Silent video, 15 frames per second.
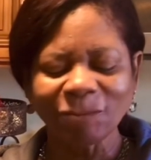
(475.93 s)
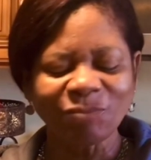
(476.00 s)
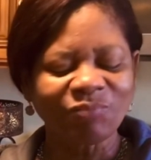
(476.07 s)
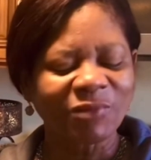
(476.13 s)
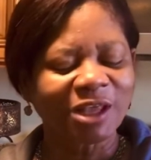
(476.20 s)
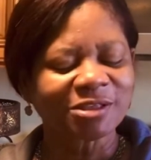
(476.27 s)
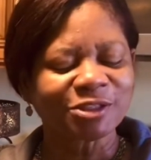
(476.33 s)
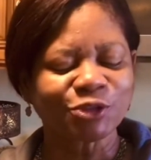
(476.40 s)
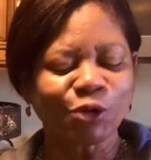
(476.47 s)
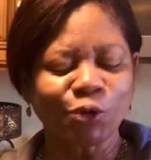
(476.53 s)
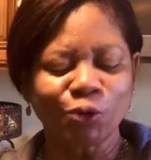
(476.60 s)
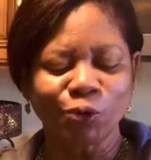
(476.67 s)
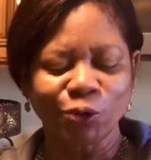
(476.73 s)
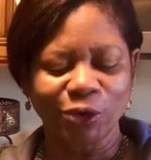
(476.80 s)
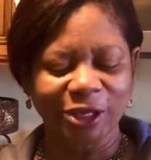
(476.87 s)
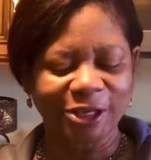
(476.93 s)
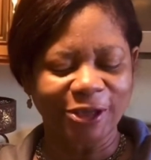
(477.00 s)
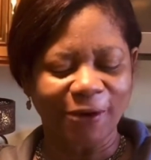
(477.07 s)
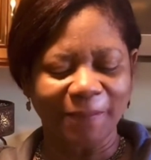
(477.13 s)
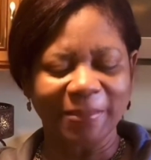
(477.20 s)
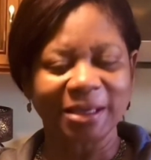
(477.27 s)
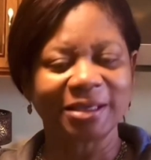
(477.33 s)
So
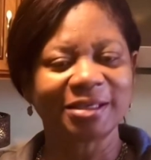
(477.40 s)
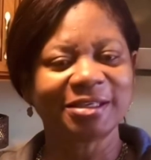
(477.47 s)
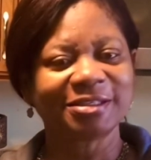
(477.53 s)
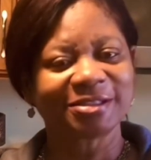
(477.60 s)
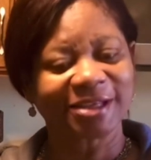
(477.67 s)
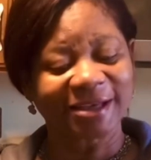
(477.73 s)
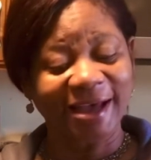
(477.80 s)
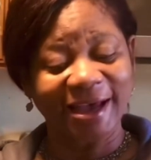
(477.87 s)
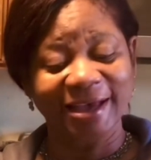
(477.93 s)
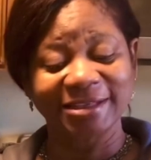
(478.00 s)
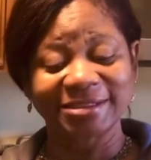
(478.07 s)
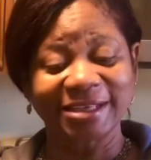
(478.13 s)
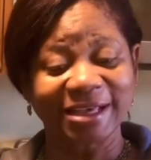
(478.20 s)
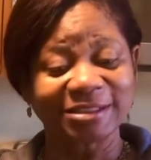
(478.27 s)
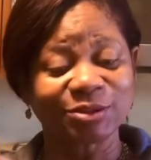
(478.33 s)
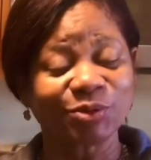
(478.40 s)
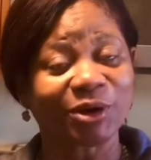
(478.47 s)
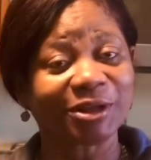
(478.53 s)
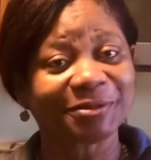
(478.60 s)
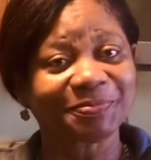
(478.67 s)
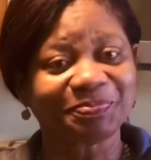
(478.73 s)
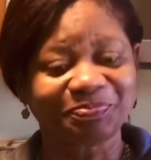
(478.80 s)
yummy. So guys, guess
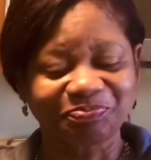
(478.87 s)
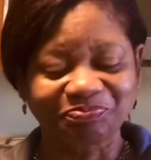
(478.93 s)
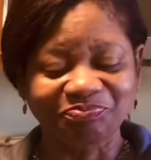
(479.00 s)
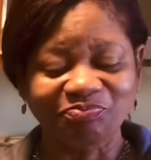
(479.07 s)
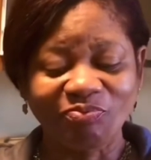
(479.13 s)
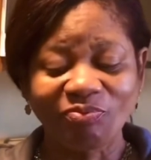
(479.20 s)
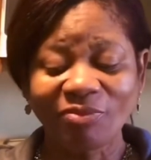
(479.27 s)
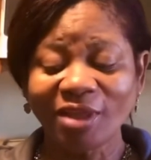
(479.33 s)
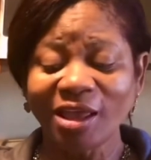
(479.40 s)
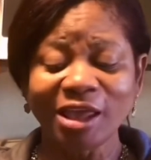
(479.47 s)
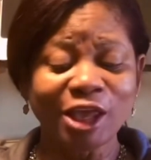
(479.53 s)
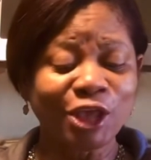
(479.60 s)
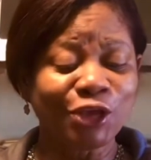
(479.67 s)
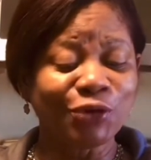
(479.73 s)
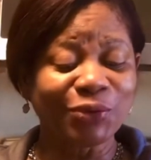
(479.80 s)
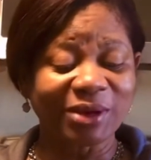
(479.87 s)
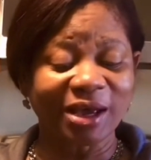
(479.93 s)
what? You